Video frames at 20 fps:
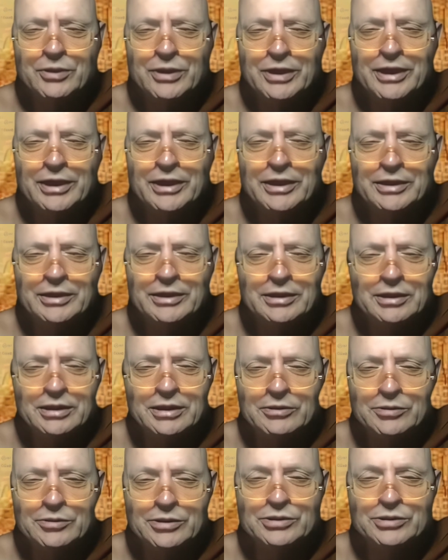the way
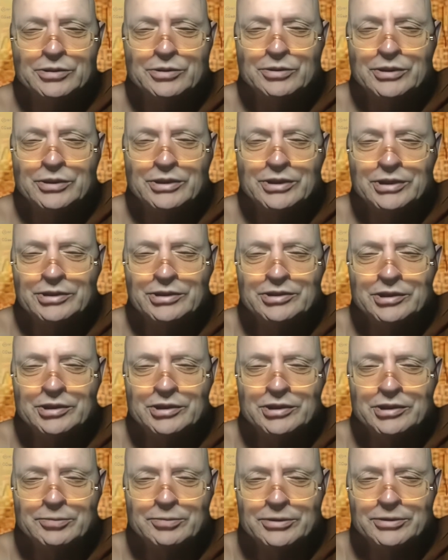you do it, these
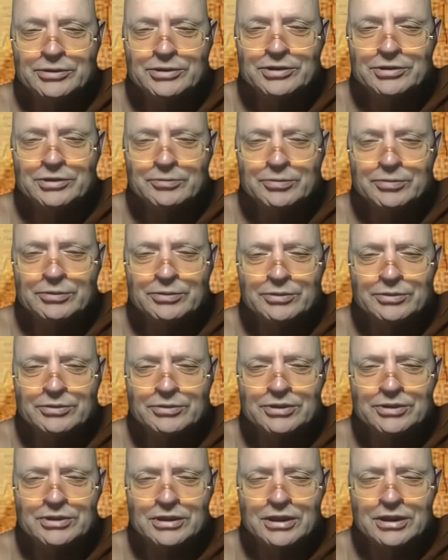the
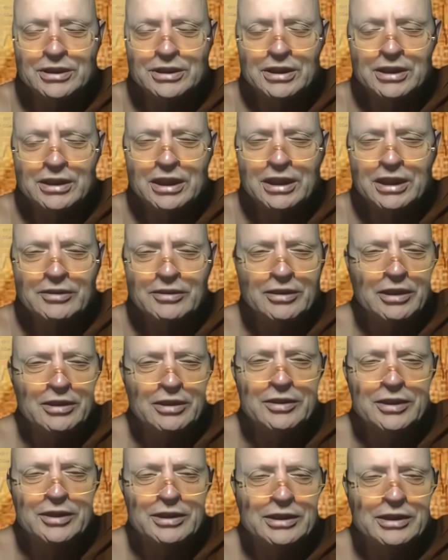principles, I, I
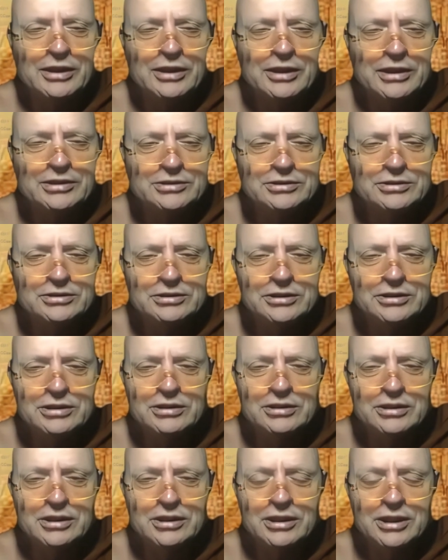think that's
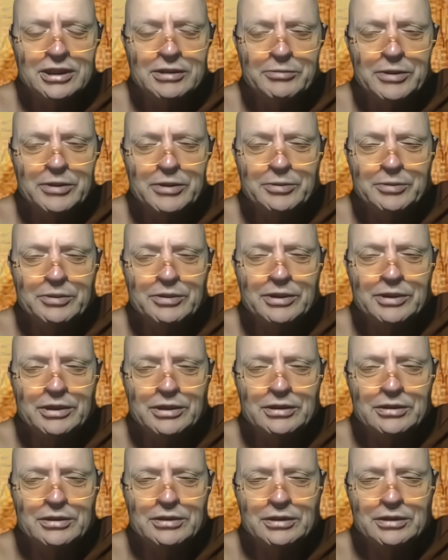that, that lay people
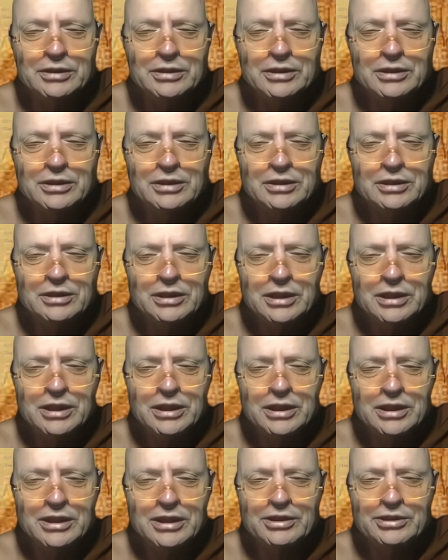can
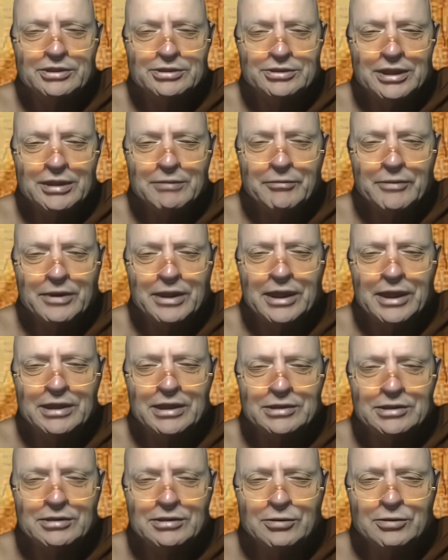uh, accept
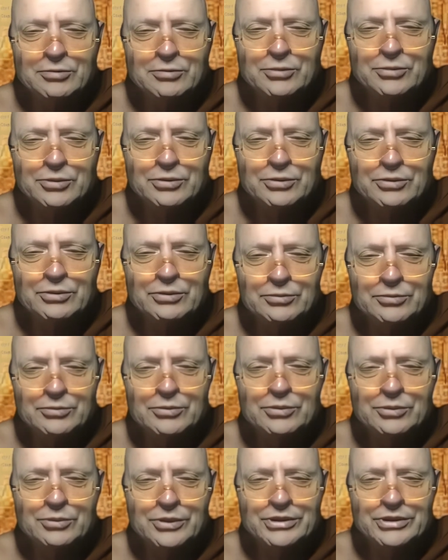that a lot more
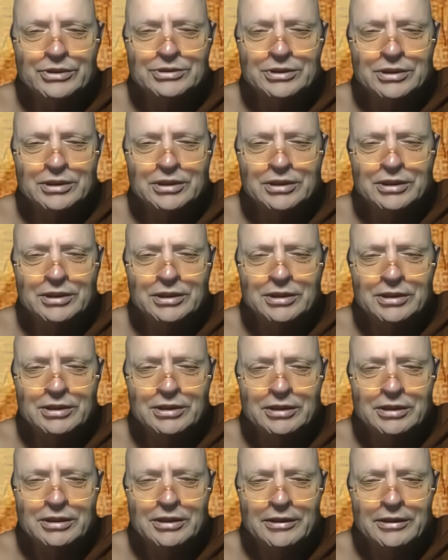more easily.
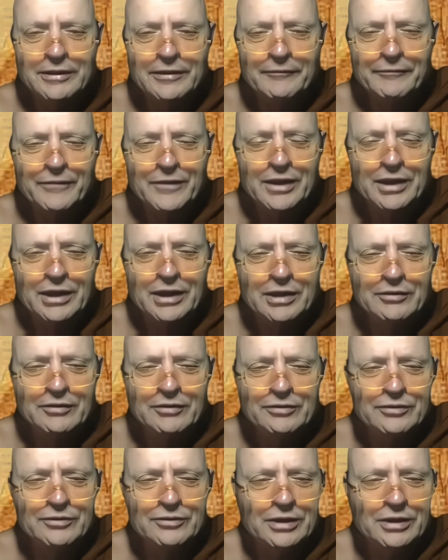If
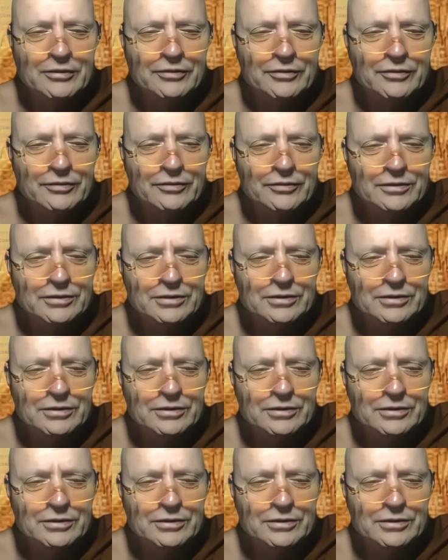if